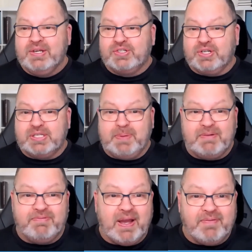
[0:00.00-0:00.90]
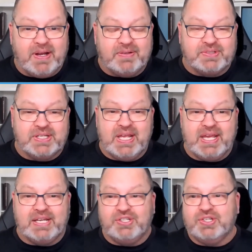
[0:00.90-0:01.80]
Should I spend $5 a
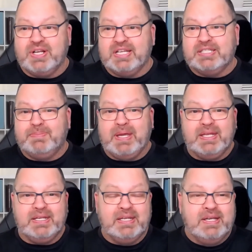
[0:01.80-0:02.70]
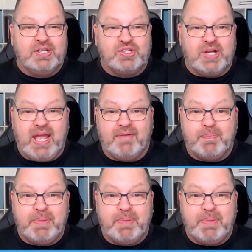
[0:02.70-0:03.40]
day? Should I have